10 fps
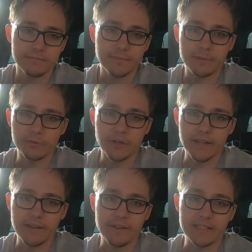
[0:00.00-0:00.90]
people don't
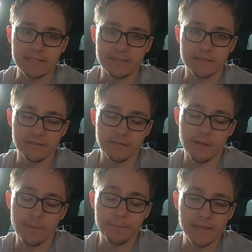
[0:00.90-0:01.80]
have as
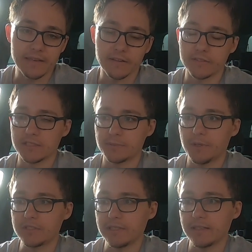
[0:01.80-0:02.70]
big a
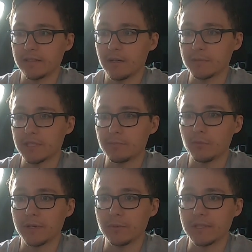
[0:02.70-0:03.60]
disposable income as they
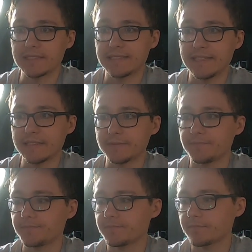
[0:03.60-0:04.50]
probably once did.
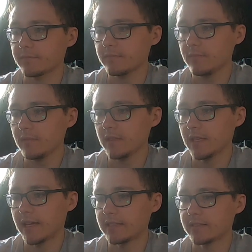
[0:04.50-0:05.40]

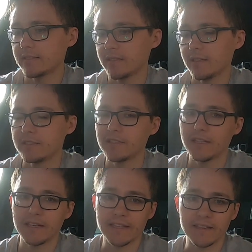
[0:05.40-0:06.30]
And
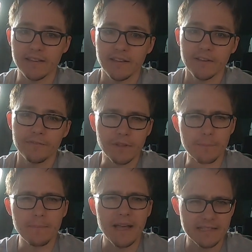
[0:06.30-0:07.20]
certainly for the
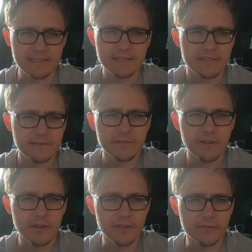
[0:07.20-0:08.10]
mass
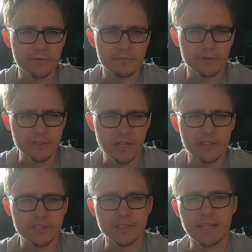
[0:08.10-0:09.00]
kind of
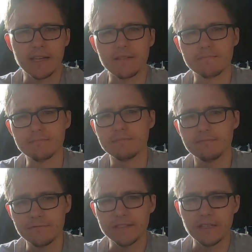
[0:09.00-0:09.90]
production that
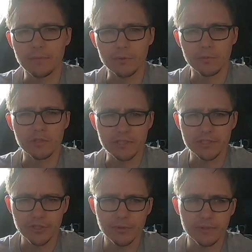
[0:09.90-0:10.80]
VW would want to
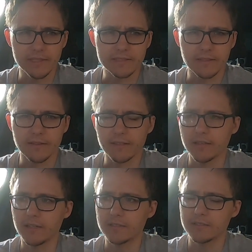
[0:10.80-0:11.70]
do on these kind of
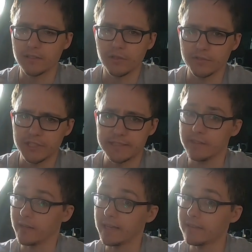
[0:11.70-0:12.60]
cars, the Golf
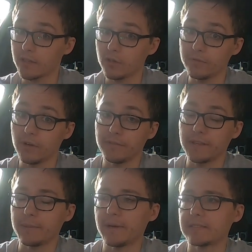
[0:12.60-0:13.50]
GTI and the Golf R for
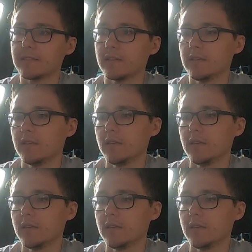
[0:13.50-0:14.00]
that matter,